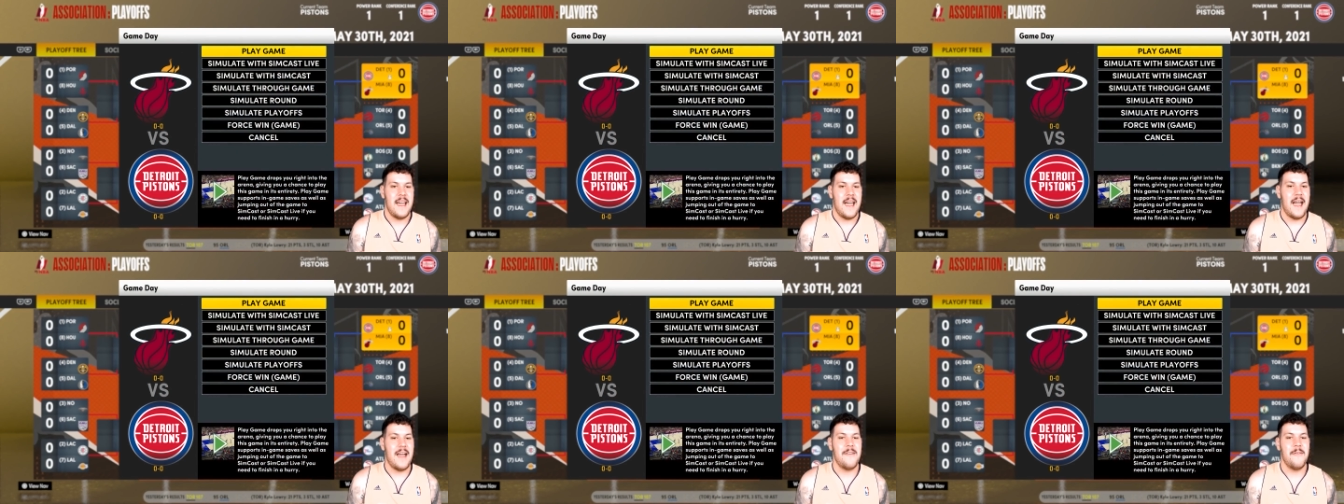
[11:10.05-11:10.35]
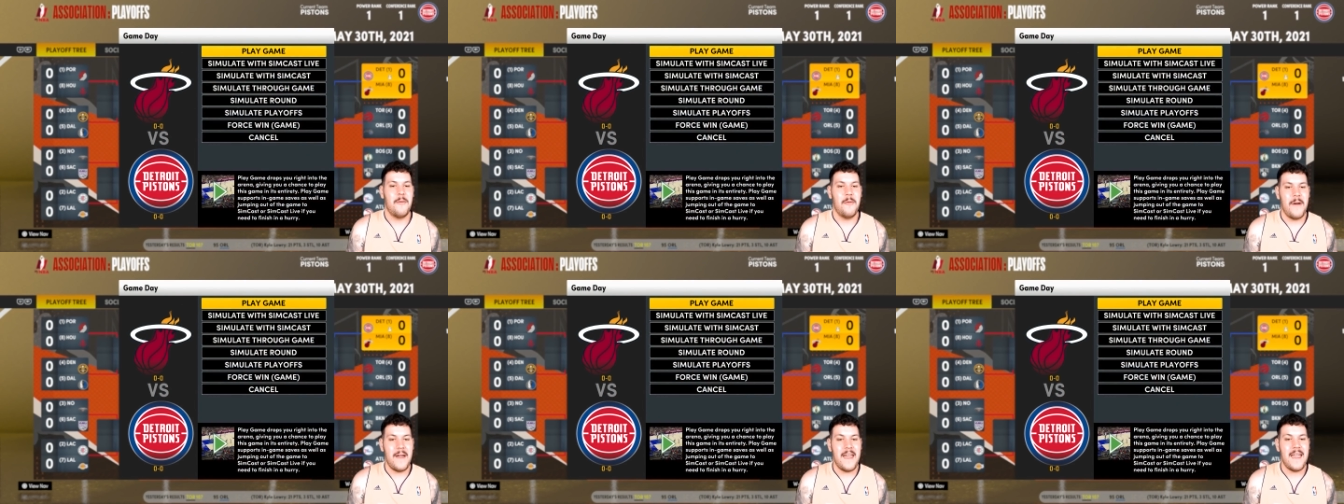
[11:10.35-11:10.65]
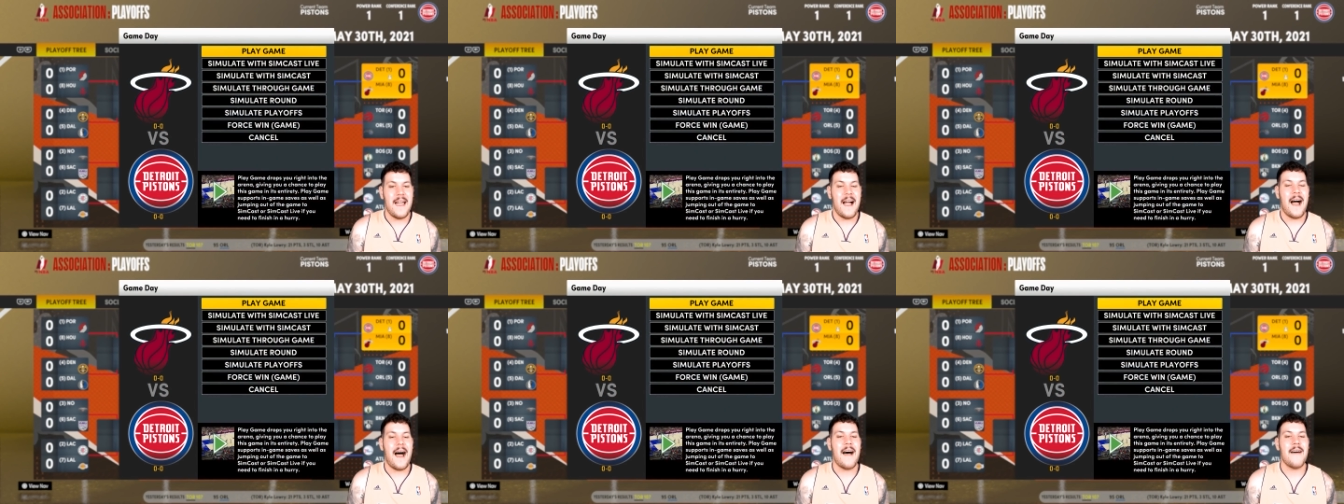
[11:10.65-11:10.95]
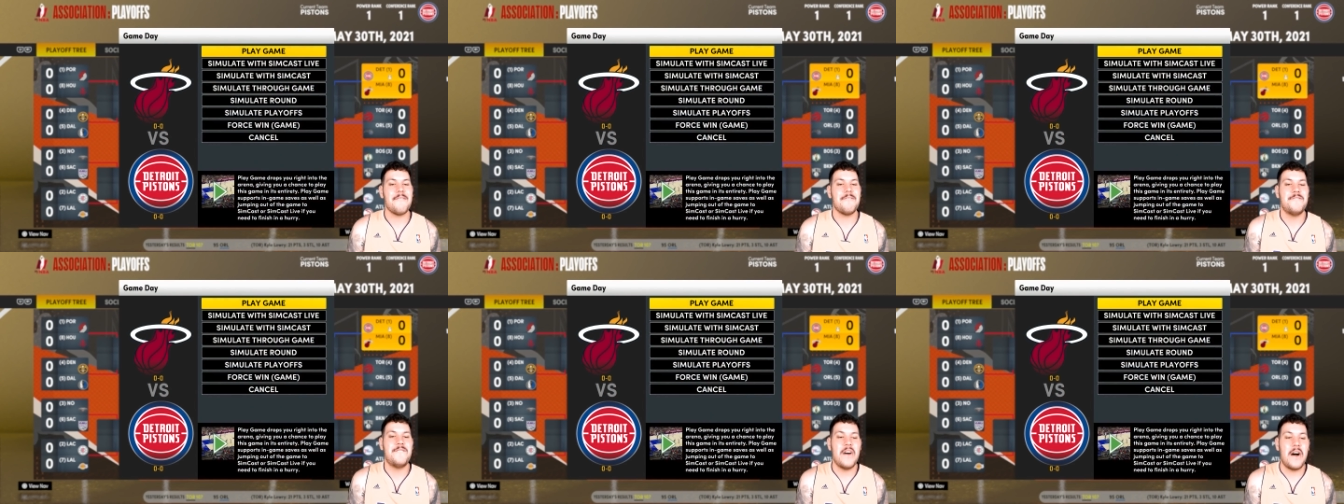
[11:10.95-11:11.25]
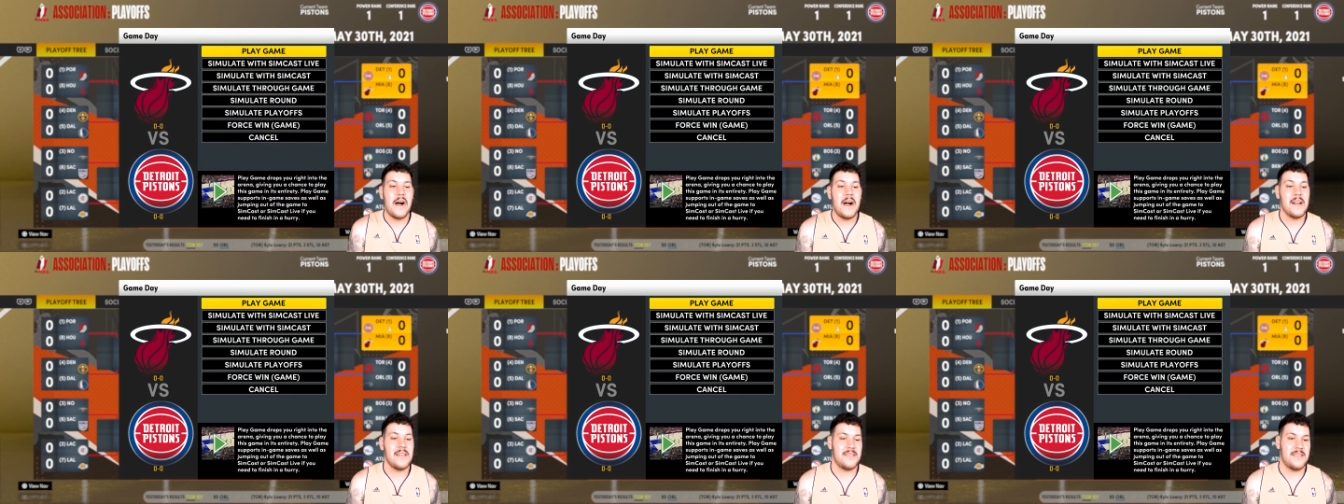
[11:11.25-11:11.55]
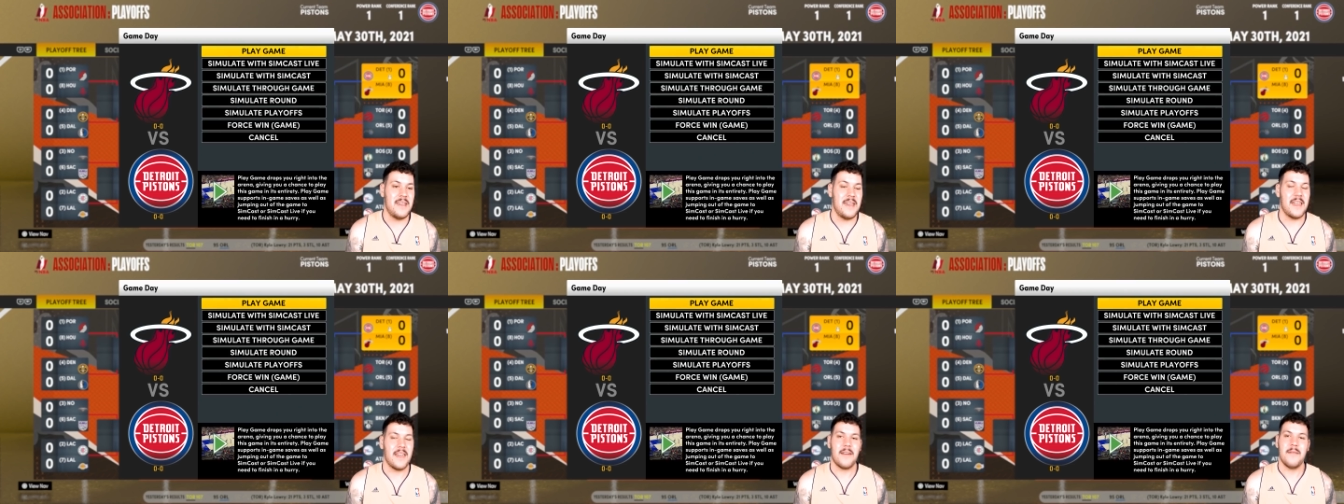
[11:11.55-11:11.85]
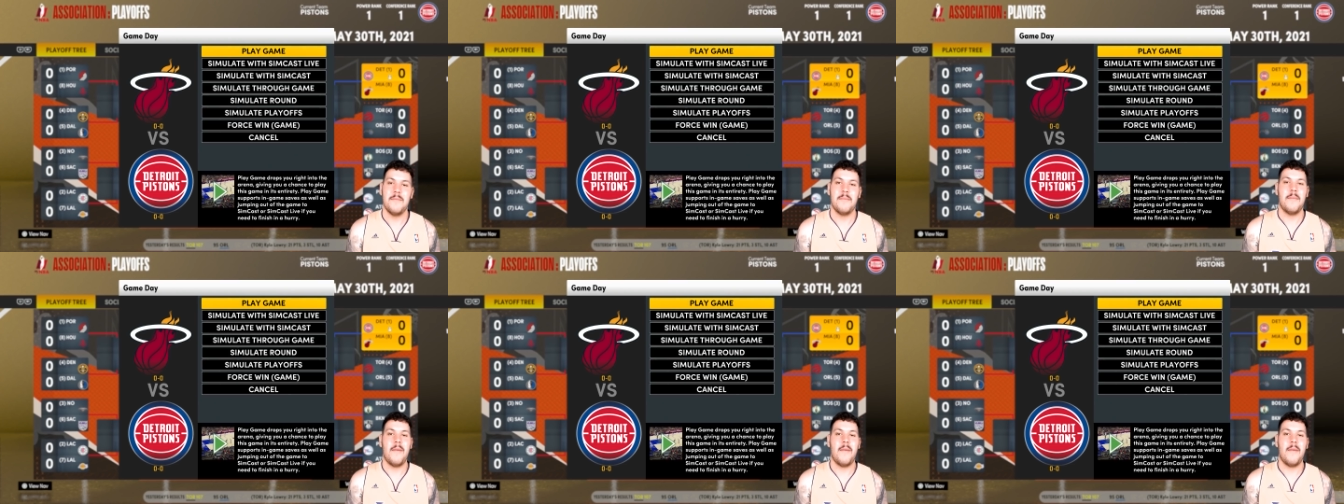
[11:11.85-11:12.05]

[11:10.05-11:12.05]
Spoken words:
and we are versing